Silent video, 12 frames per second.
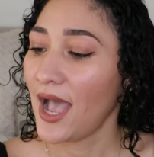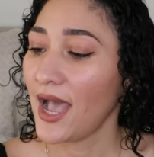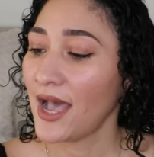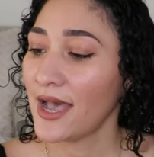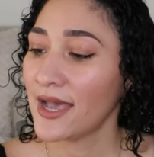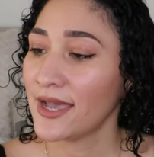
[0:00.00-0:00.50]

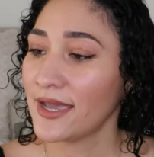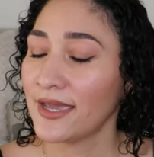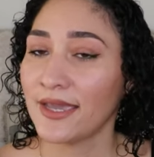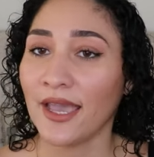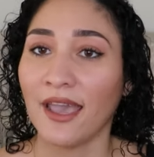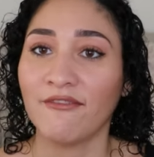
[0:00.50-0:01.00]

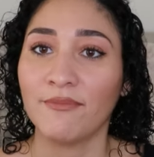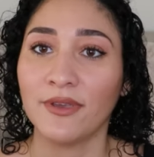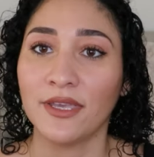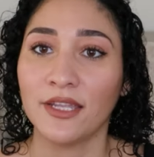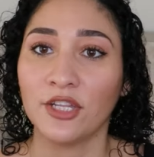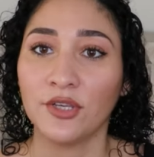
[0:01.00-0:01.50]
I have
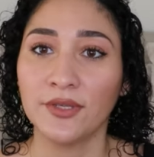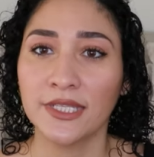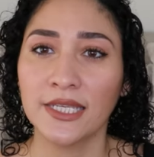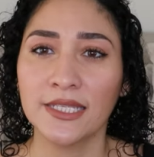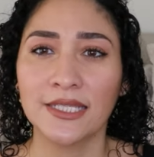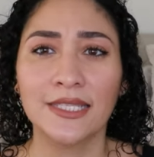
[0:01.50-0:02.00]
been
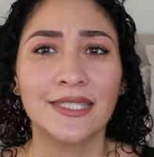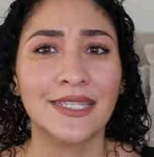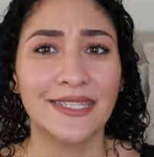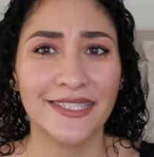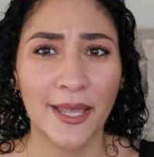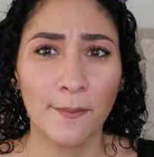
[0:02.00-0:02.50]
using since
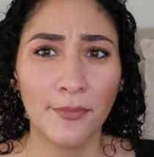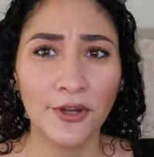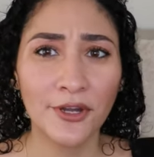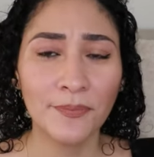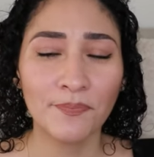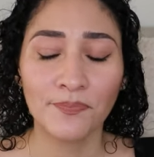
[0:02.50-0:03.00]

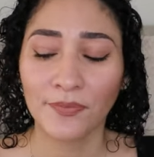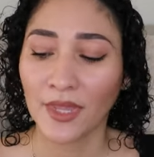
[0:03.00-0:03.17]
December